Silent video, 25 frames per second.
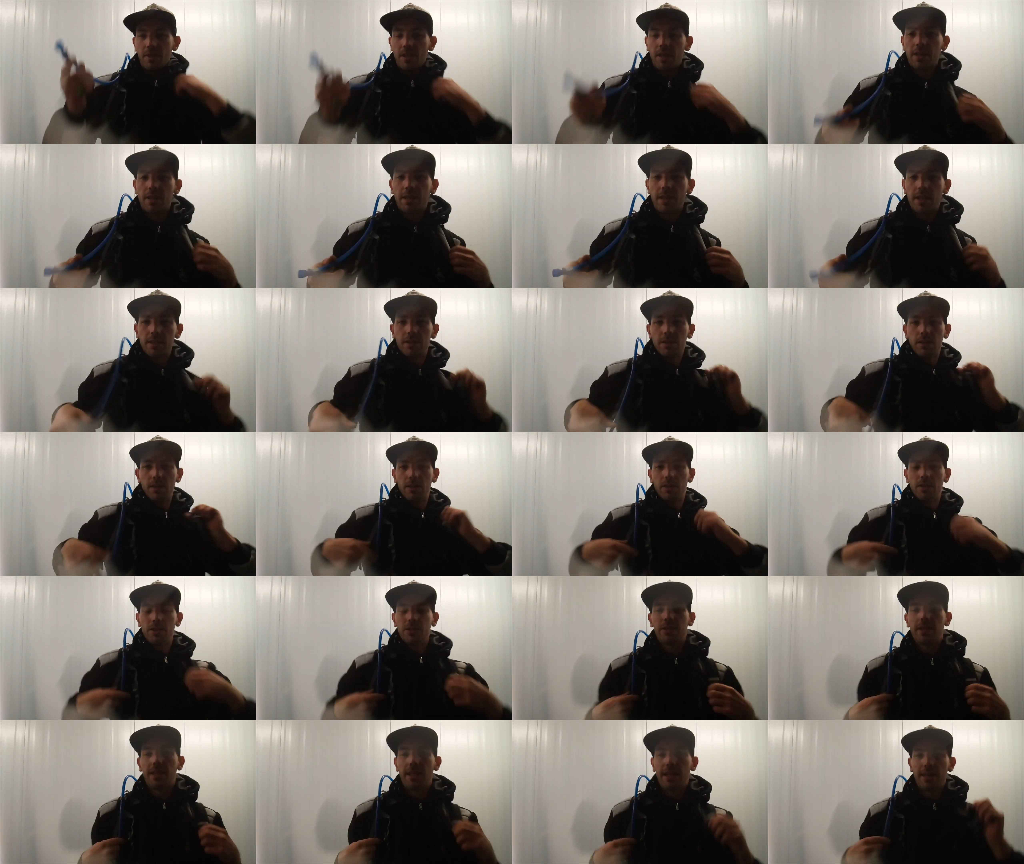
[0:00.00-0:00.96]
I got the
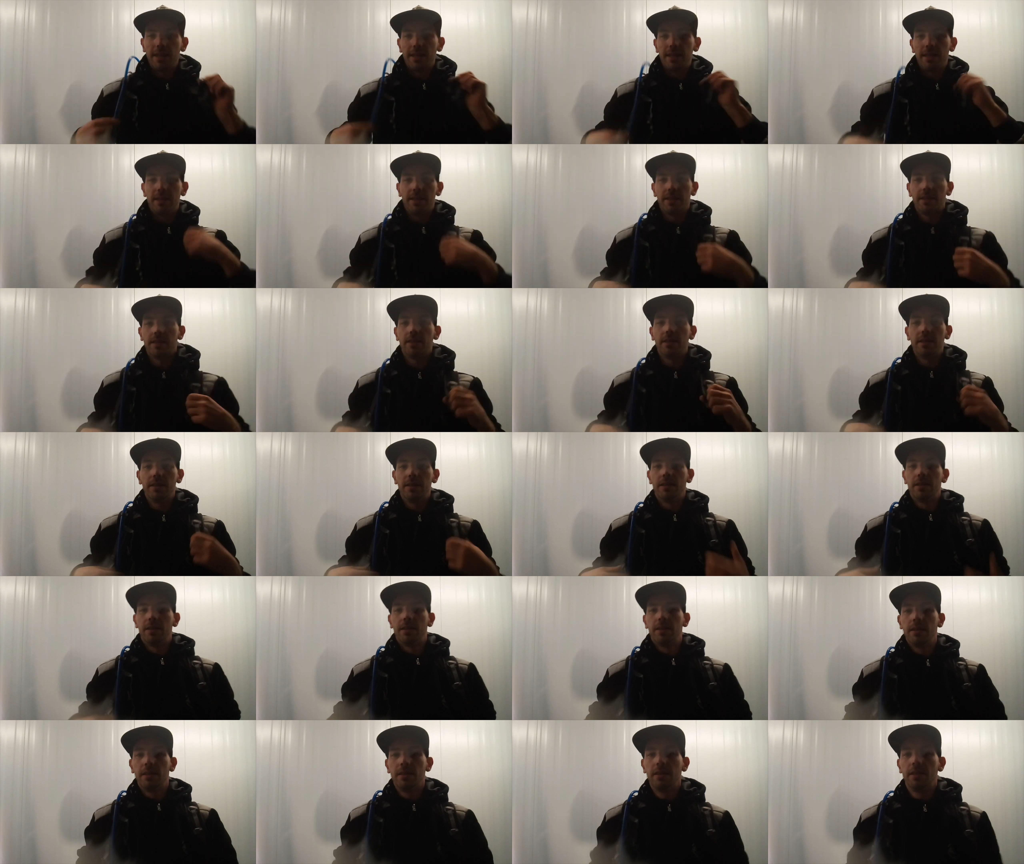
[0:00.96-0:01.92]
hose like here.
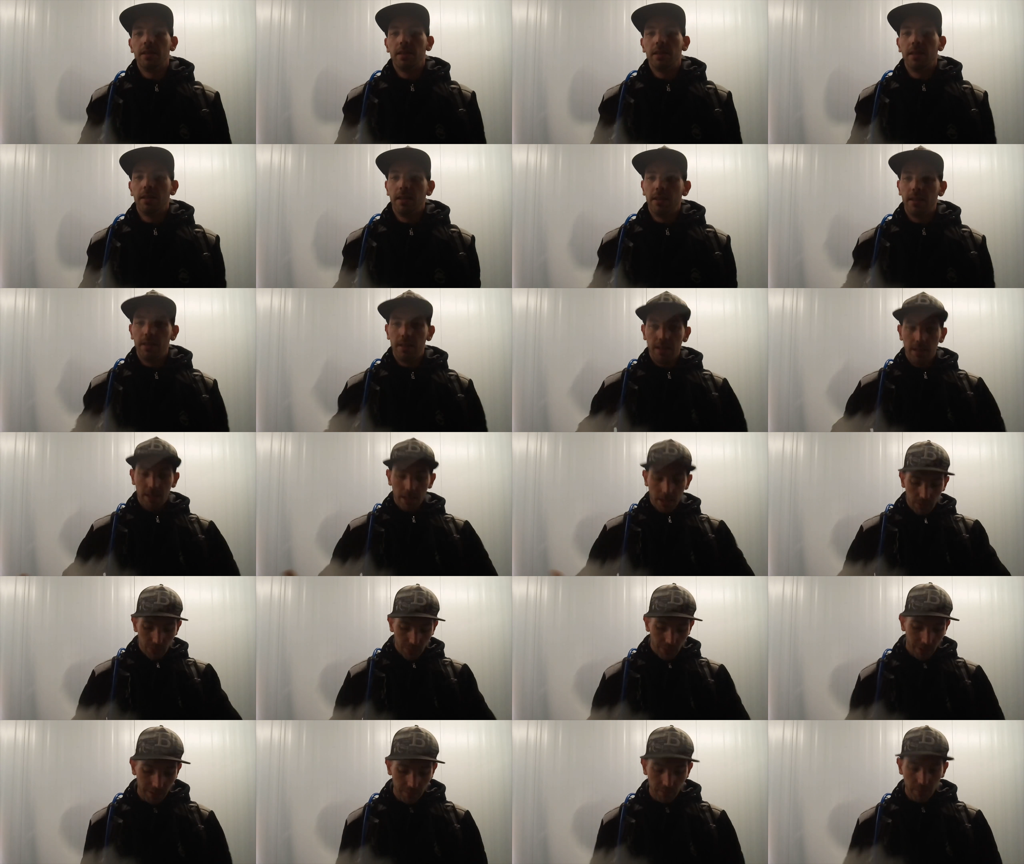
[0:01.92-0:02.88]

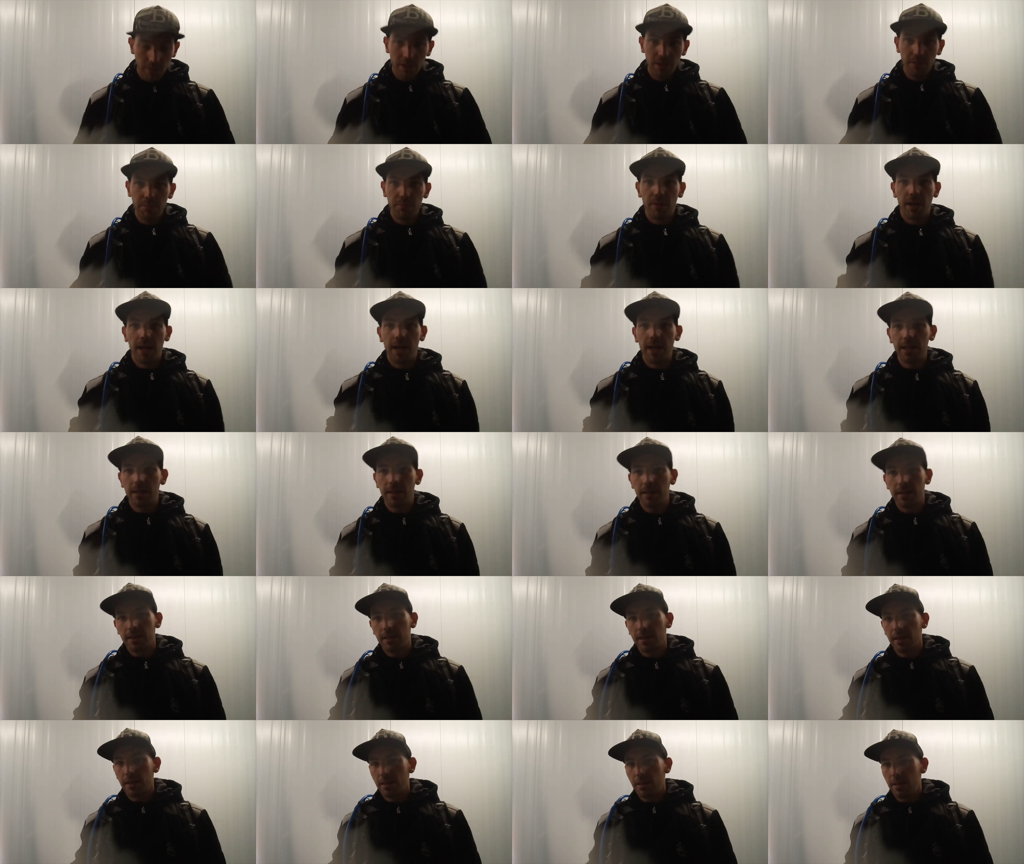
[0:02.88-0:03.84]
When I'm on the bike
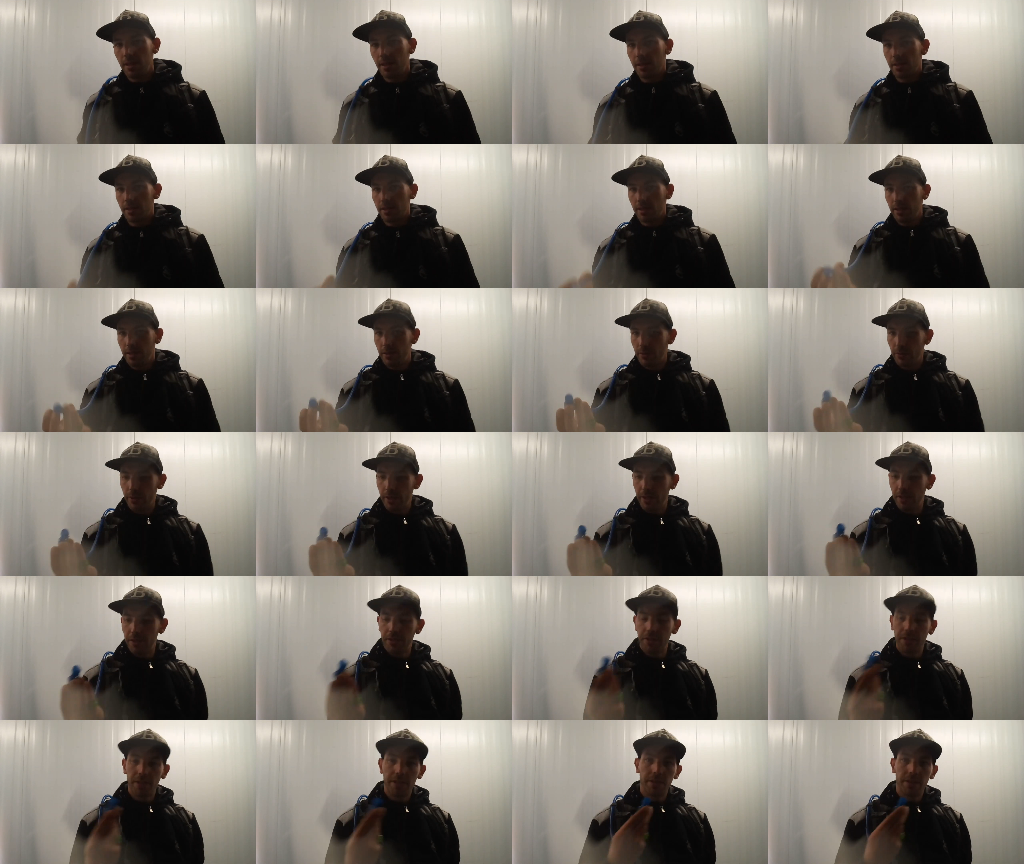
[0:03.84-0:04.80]
I can easily
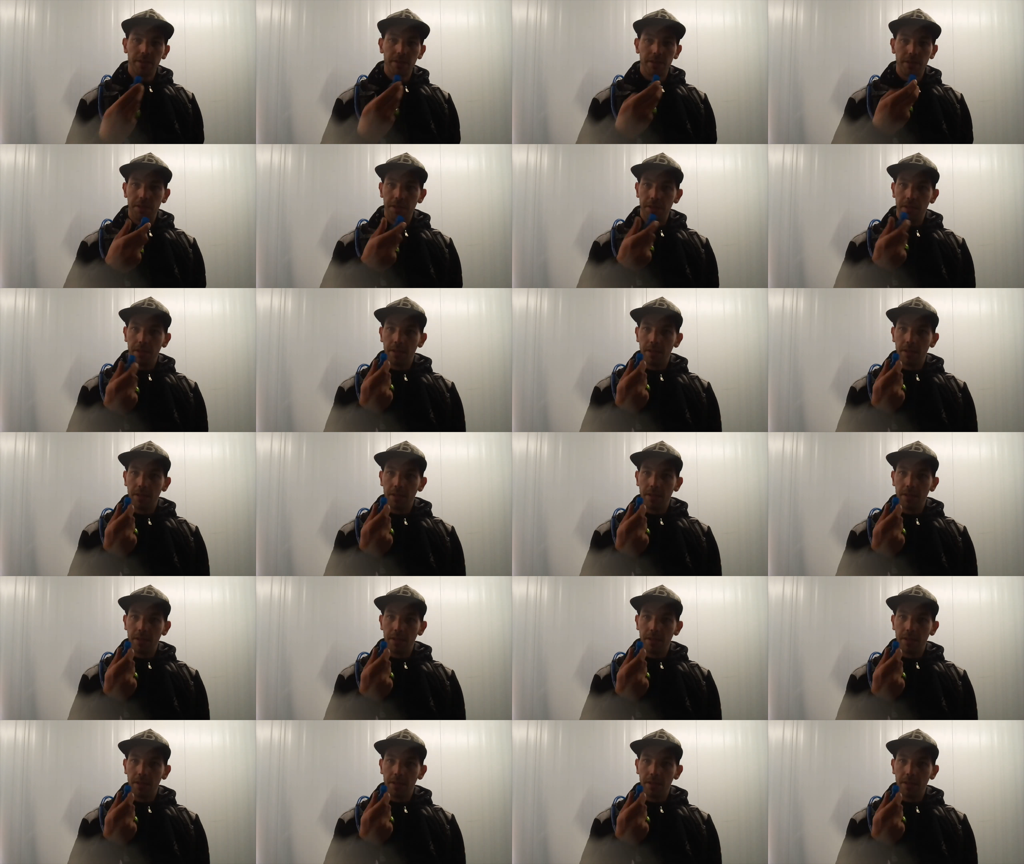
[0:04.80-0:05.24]
reach it